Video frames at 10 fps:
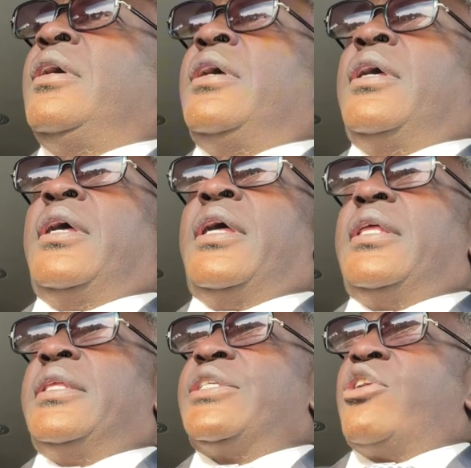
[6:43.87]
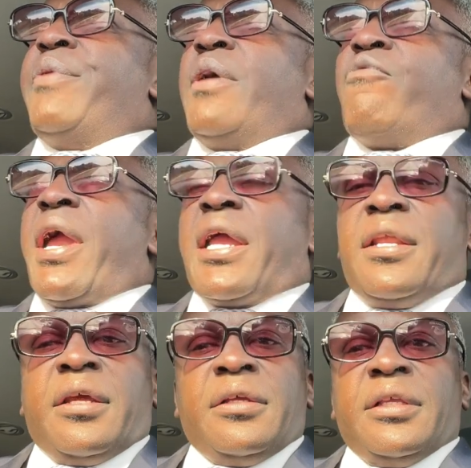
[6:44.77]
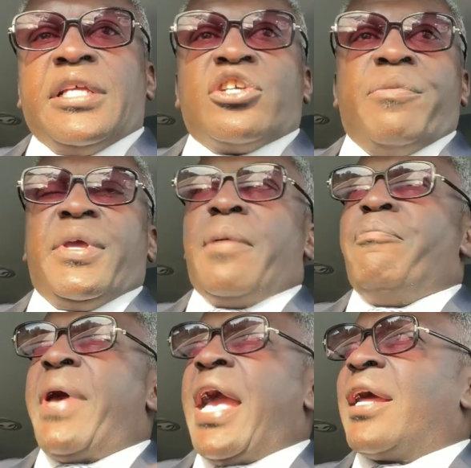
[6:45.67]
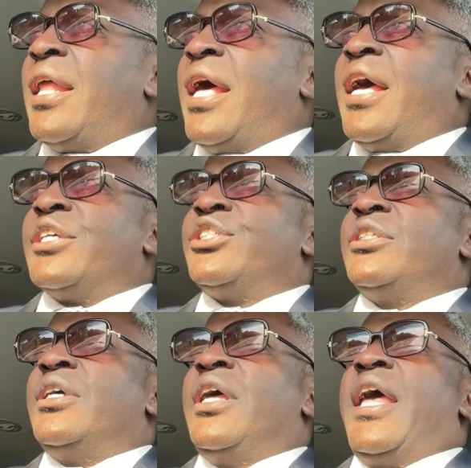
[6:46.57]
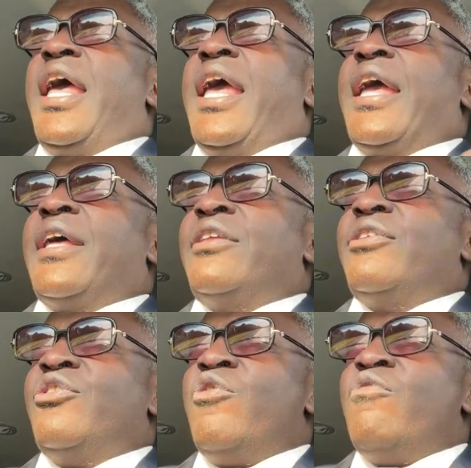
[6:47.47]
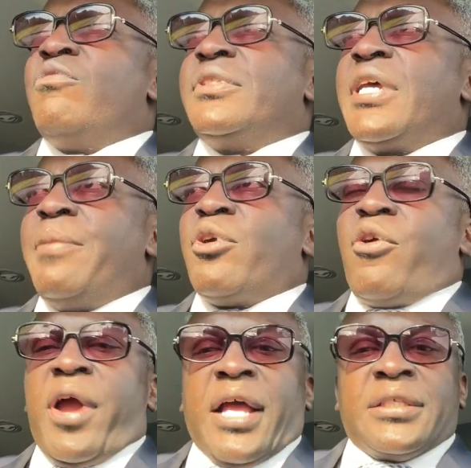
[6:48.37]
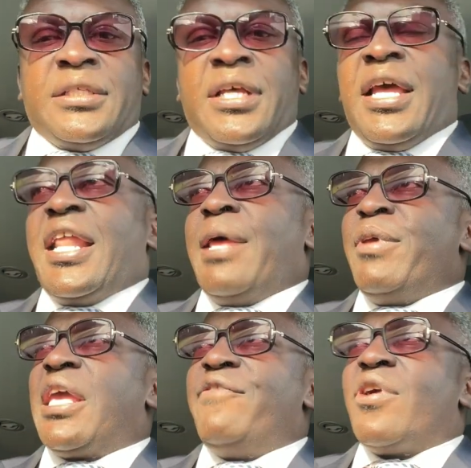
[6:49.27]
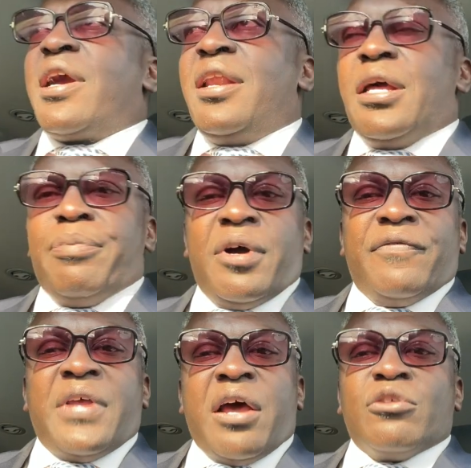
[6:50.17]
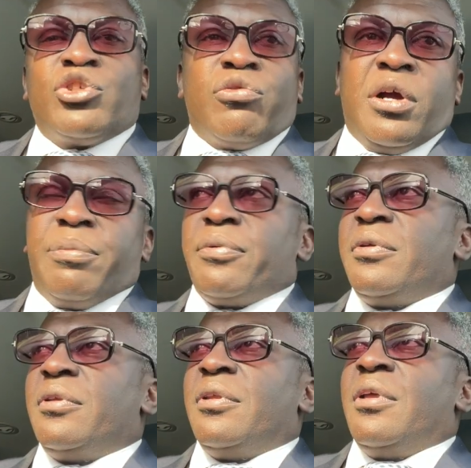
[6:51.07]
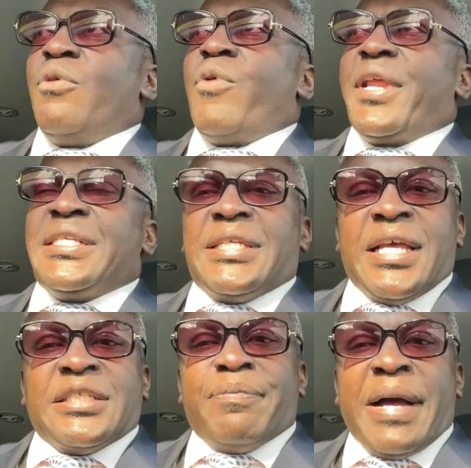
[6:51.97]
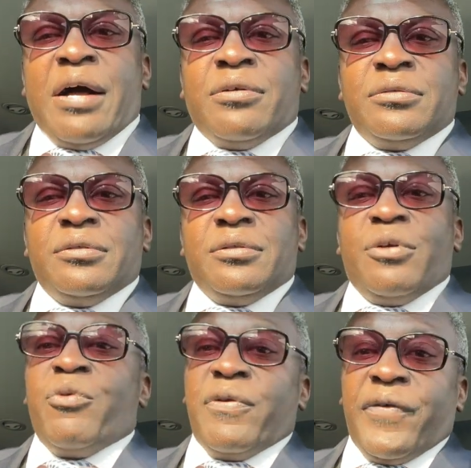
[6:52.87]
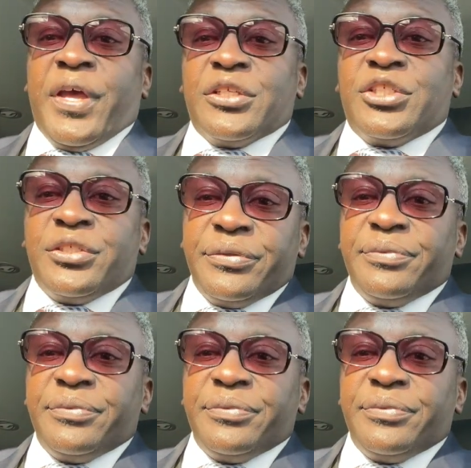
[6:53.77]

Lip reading: There's going to be a reckoning. There's going to be a backlash. And you Democrats, let me give you a clip of Donald Trump, what he says about revenge.